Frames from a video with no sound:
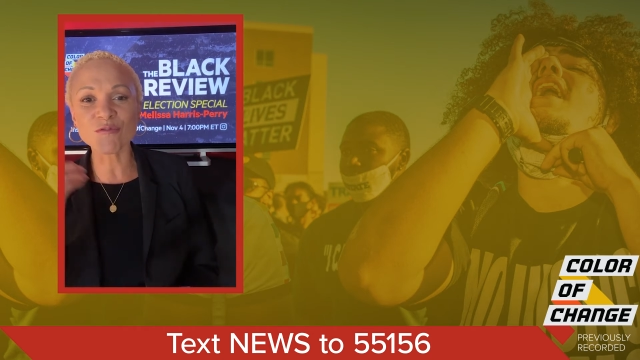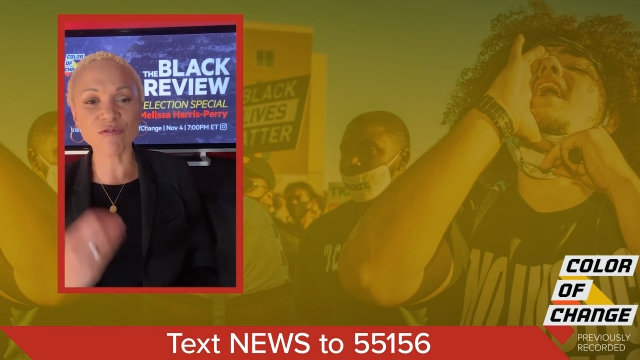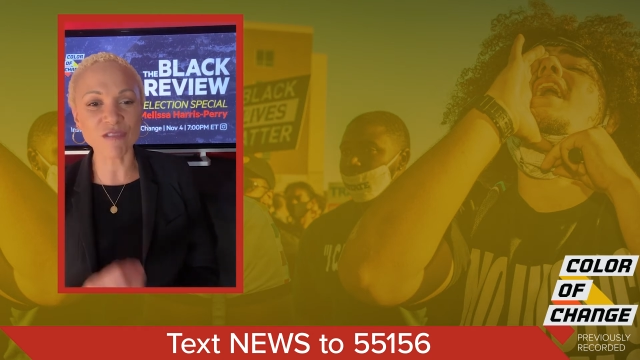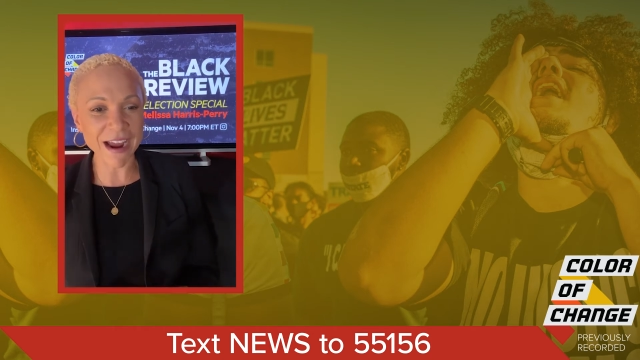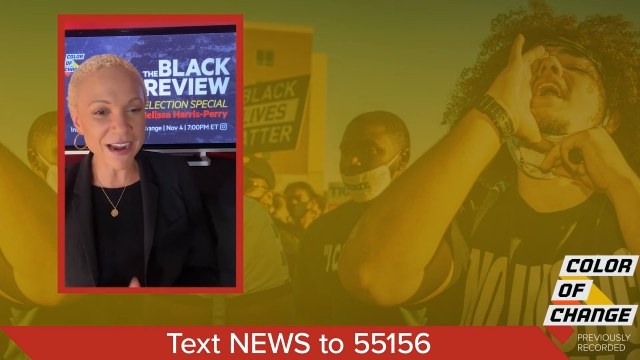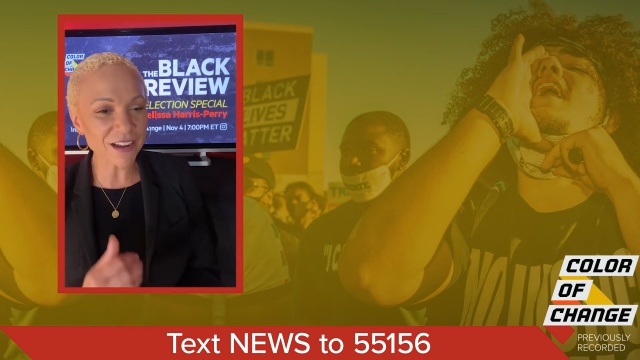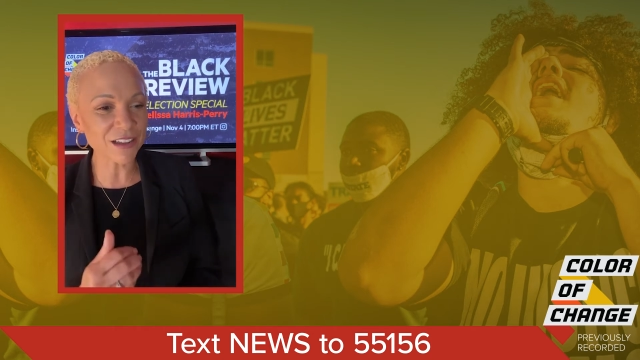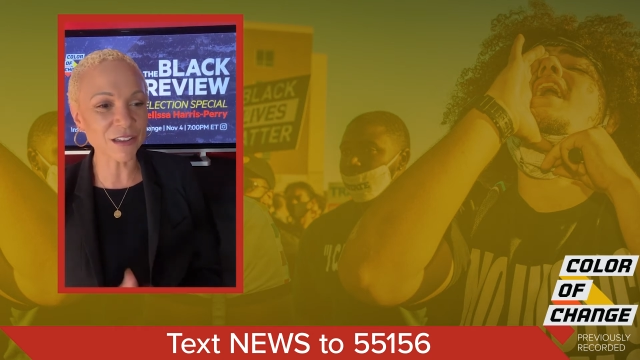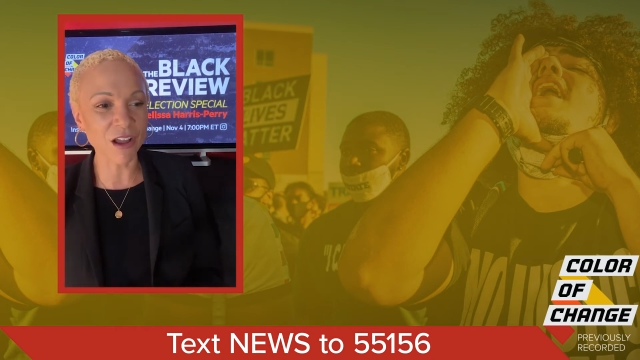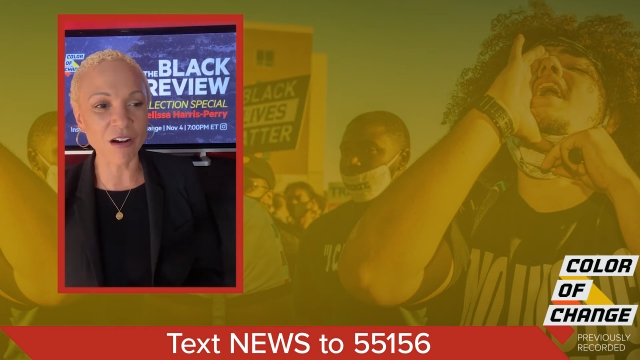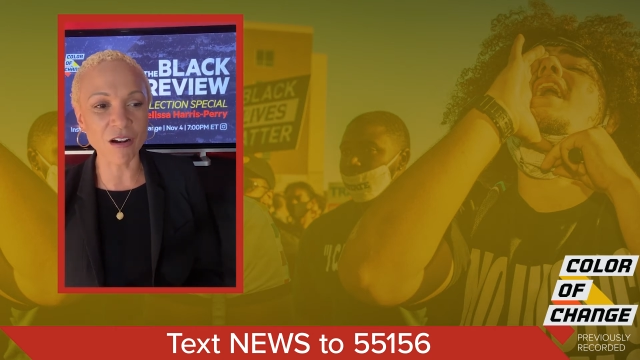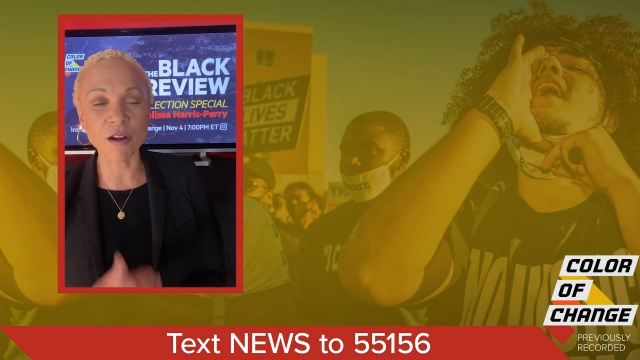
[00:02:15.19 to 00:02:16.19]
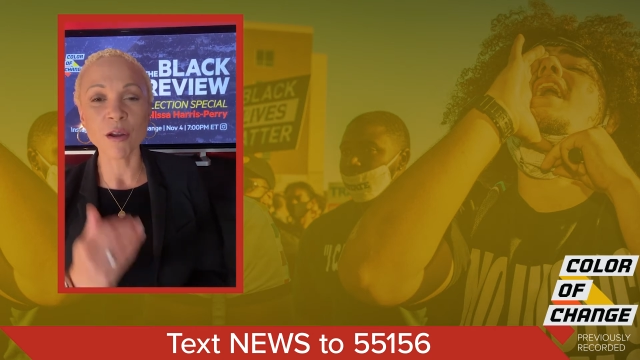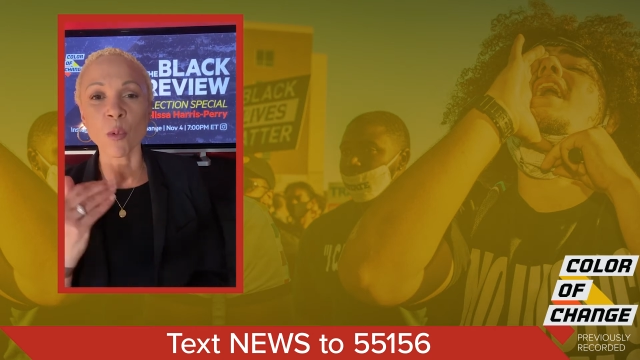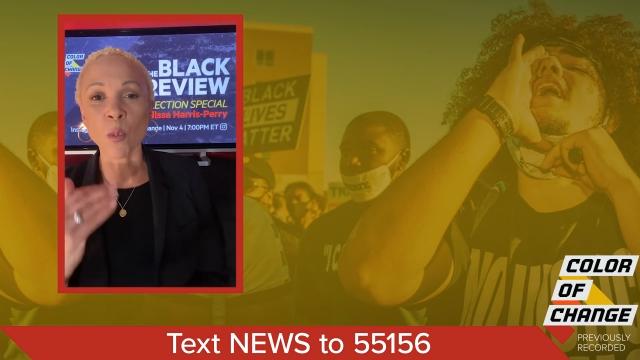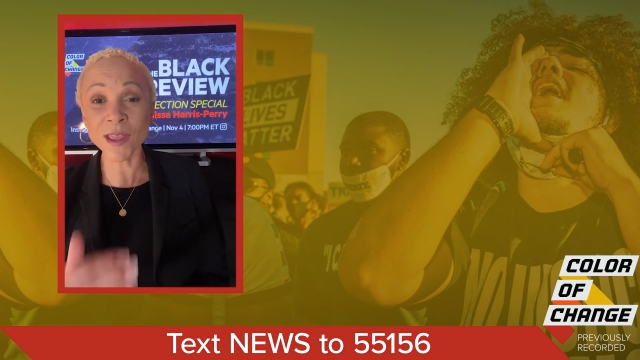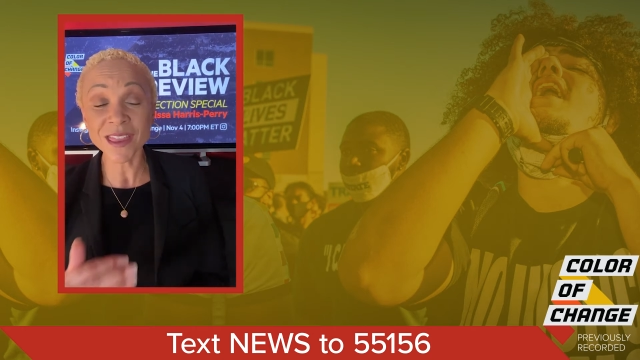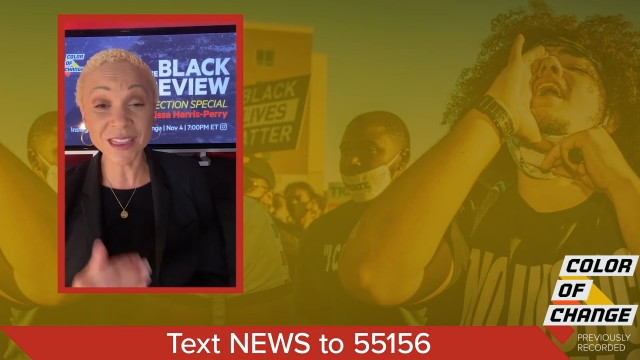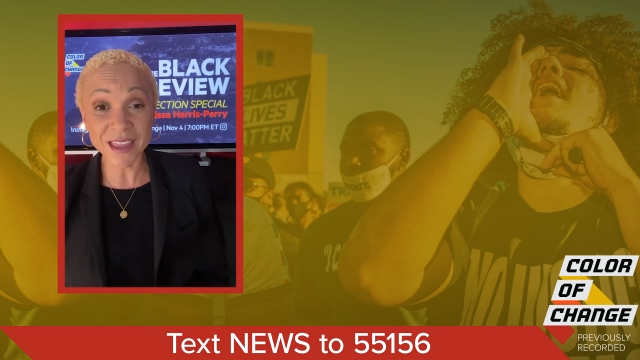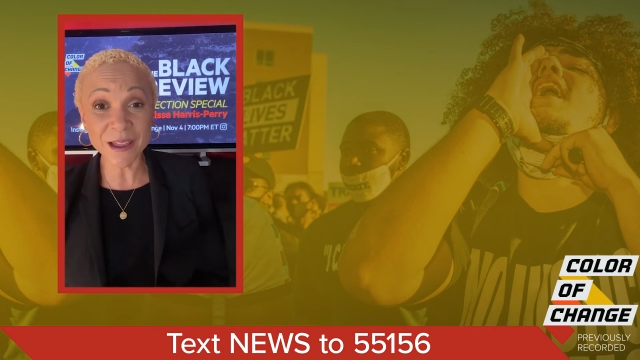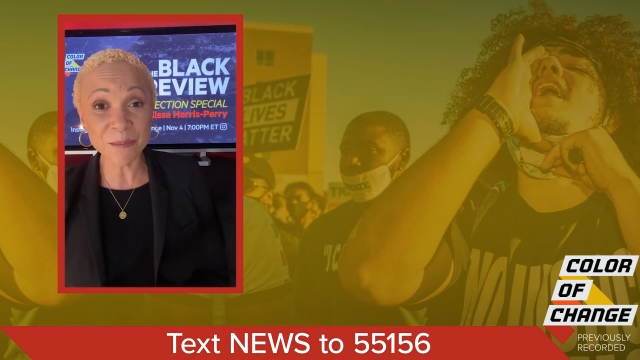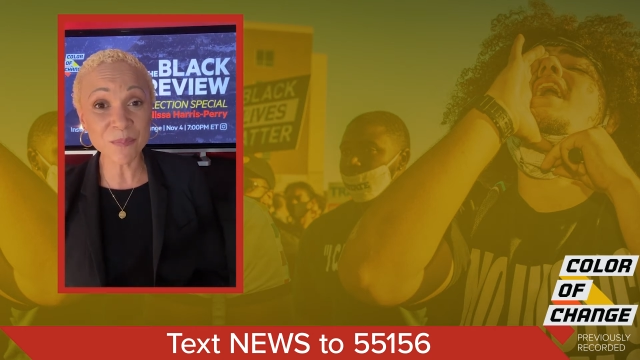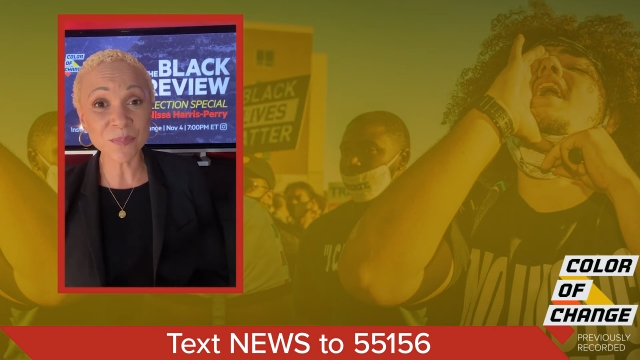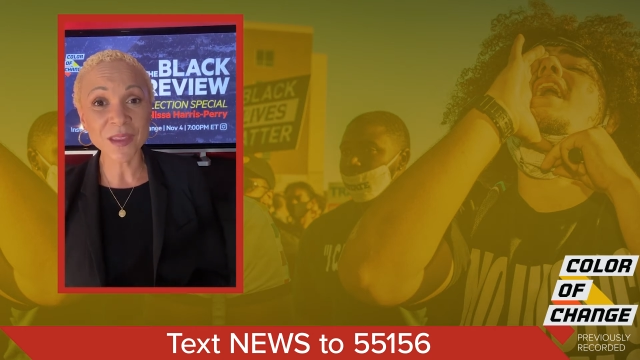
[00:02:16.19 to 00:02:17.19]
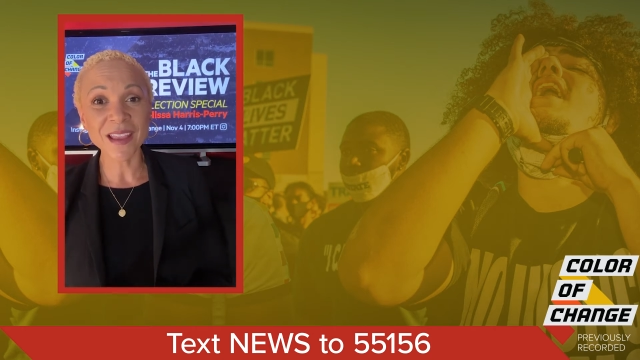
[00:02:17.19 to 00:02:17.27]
right along with them,